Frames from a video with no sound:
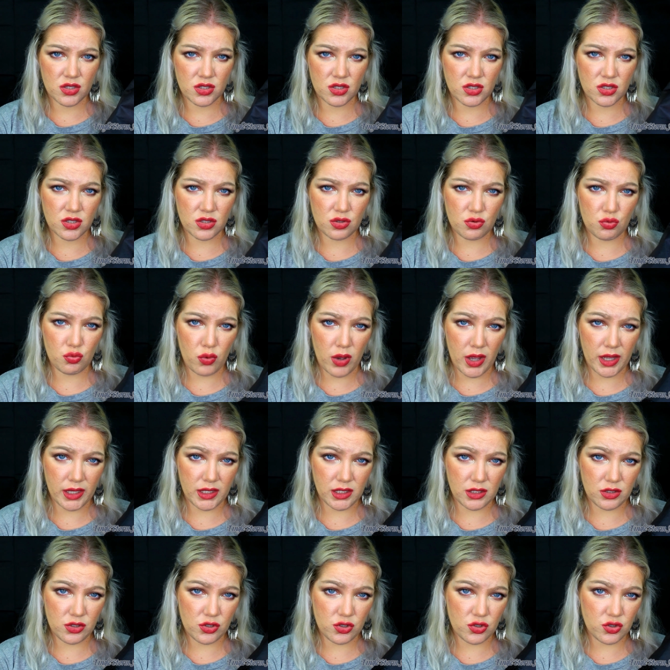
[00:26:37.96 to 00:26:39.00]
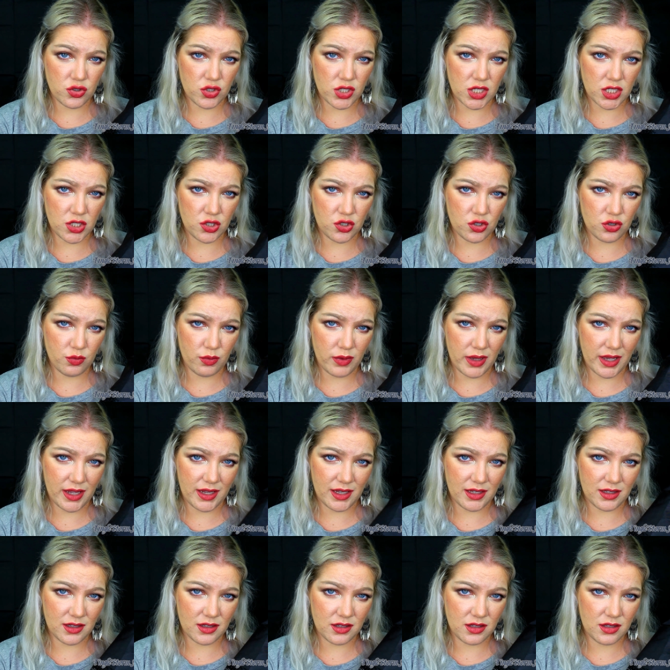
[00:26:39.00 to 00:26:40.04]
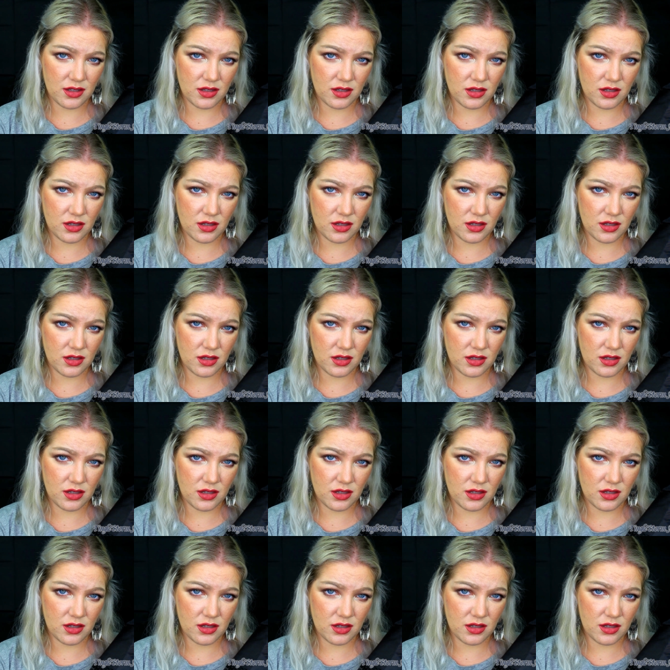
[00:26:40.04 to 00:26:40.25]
So why did you change your mind?